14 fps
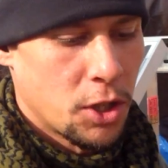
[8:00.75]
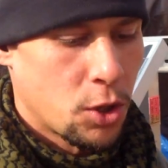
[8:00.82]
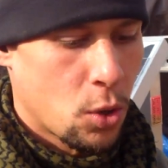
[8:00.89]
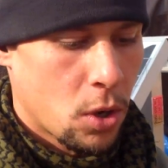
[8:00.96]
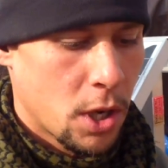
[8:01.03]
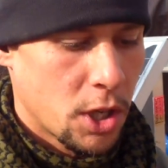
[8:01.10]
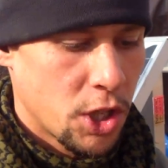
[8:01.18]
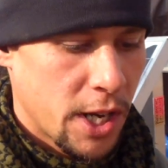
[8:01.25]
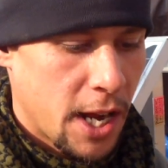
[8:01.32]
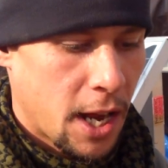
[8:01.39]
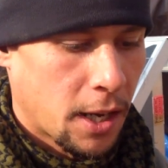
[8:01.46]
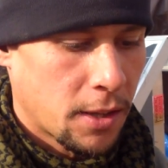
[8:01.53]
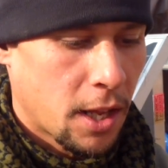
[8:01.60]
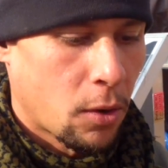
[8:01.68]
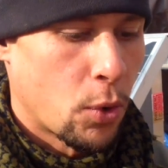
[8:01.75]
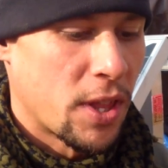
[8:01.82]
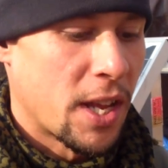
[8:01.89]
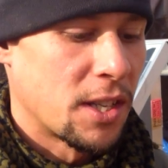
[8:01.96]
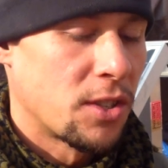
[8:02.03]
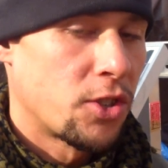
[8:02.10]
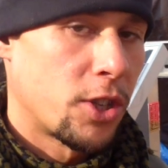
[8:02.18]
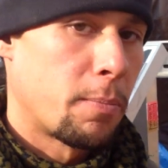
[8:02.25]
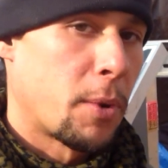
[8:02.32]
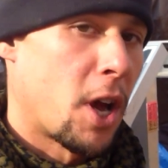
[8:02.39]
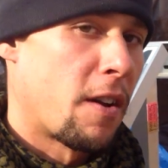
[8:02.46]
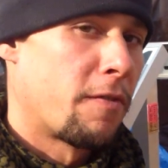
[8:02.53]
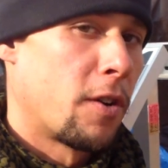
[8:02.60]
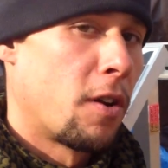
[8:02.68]
in a storage tank that we then sip
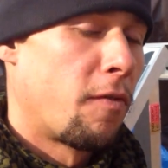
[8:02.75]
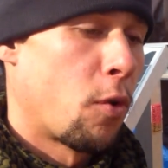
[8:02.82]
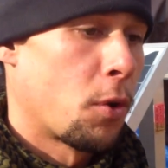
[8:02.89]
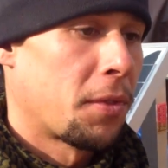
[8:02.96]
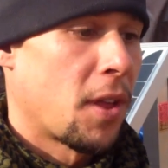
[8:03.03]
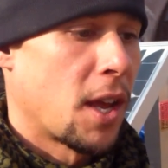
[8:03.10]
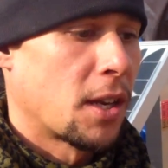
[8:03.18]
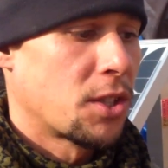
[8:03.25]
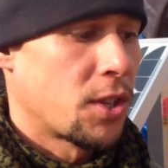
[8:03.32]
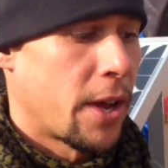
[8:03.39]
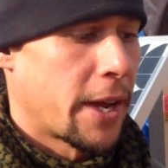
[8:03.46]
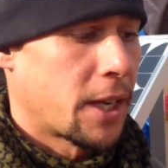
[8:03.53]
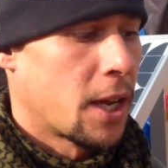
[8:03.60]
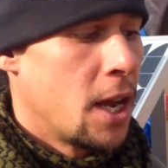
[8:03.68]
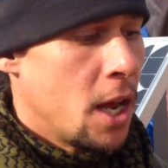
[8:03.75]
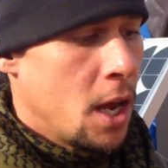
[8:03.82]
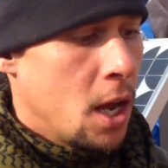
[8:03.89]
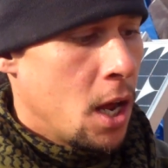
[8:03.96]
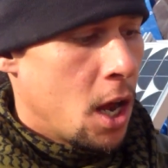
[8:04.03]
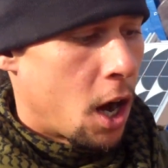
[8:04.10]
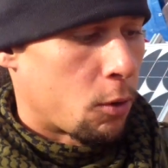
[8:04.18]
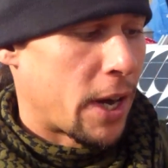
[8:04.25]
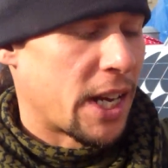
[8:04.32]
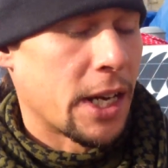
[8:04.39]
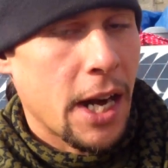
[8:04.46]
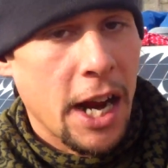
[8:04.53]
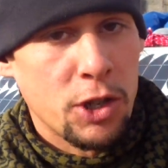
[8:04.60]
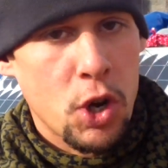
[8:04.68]
off of for things like a
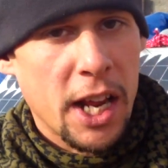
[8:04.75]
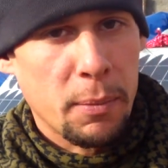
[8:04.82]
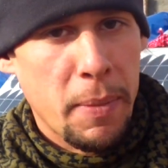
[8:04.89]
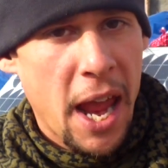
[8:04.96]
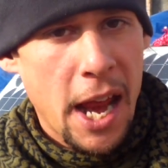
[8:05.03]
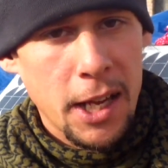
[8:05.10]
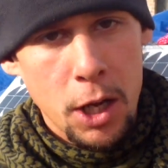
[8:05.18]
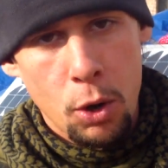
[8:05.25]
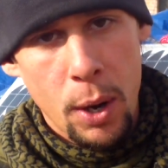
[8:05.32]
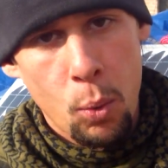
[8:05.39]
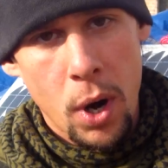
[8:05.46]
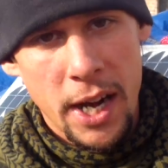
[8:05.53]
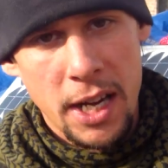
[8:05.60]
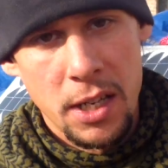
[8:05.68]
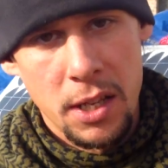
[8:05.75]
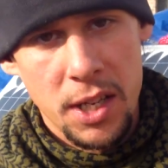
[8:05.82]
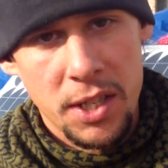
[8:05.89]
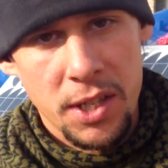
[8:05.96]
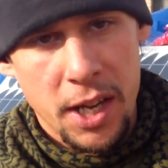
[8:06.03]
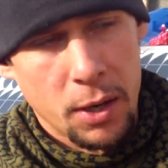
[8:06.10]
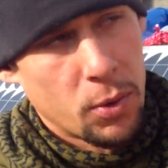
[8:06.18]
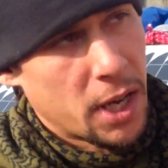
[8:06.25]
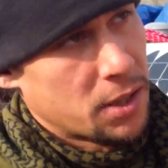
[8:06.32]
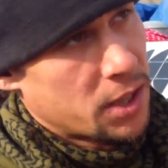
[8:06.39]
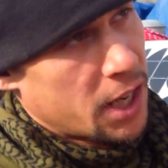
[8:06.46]
radiant hydronic patio at one end of this thing. We